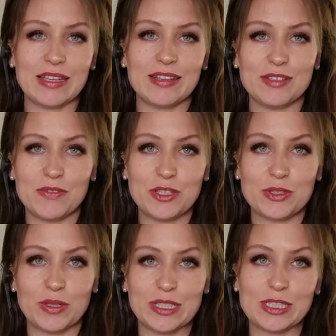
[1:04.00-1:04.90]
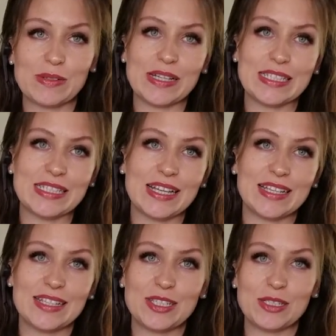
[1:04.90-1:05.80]
it individually, so I
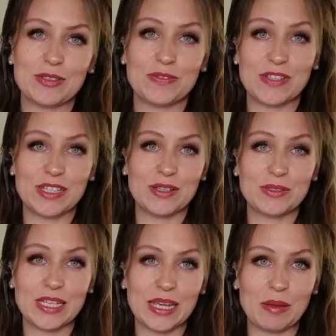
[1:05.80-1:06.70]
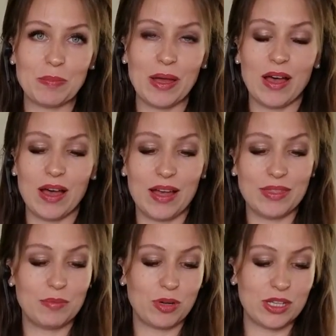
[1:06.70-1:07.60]
decided to videotape
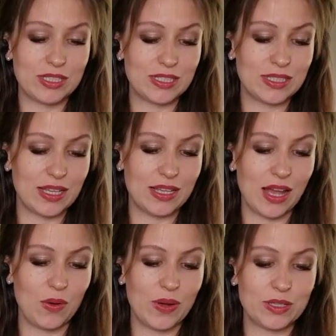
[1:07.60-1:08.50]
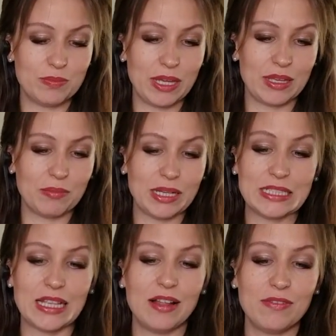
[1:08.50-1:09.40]
the process and how I make it
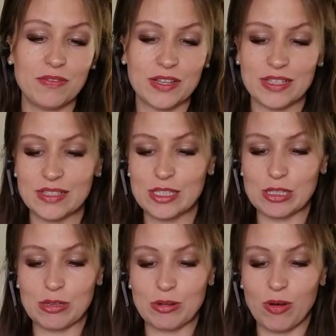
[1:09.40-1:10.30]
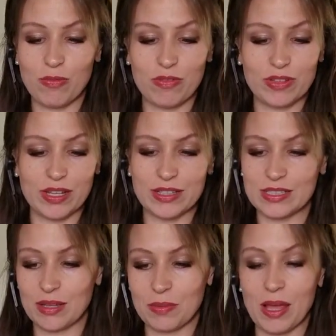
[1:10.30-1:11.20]
myself, and so hopefully it's
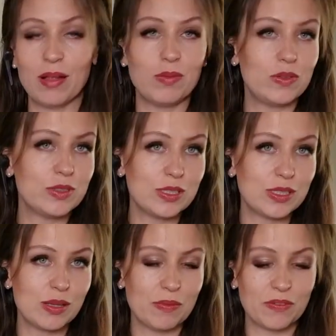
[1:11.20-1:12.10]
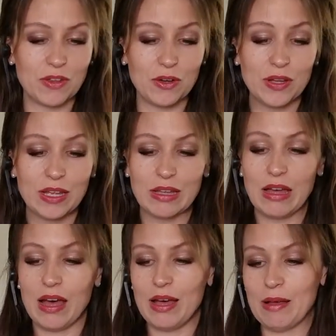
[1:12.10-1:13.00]
going to be helpful to some of you.
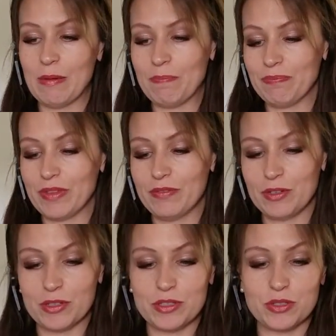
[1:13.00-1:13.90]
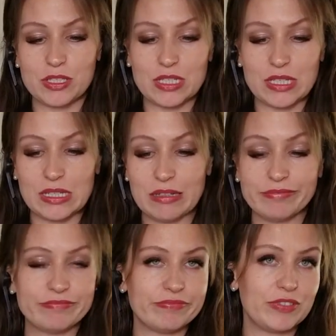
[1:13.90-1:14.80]
If you're interested,
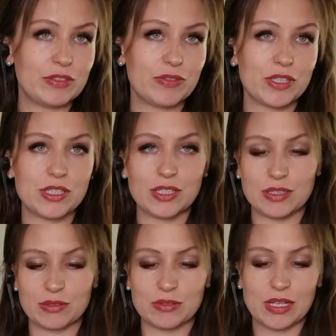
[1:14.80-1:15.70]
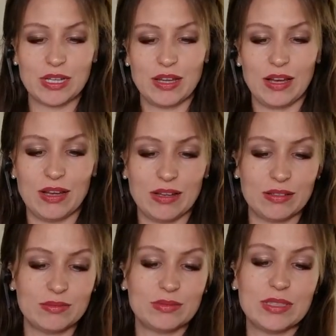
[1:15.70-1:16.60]
feel free to
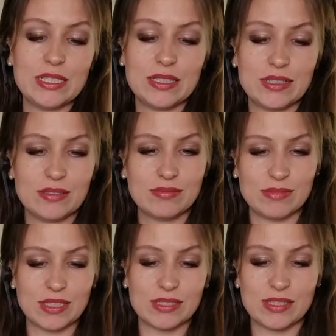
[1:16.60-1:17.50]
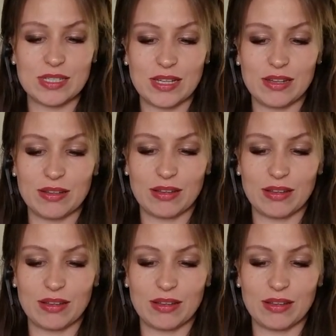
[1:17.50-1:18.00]
listen and see.